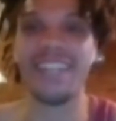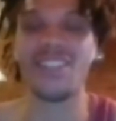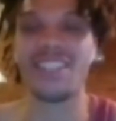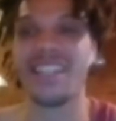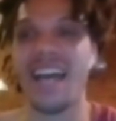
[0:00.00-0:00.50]

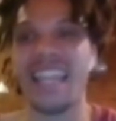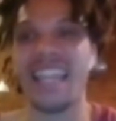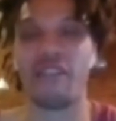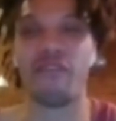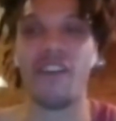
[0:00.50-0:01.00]
just not
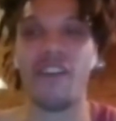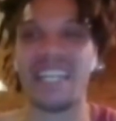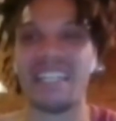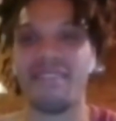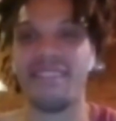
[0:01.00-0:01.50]
like a
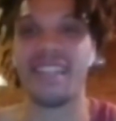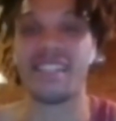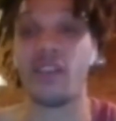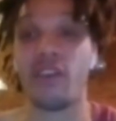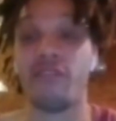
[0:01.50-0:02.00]
fun,
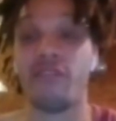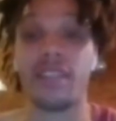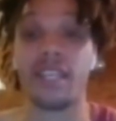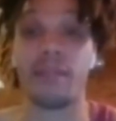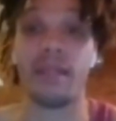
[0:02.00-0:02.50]
necessarily fun thing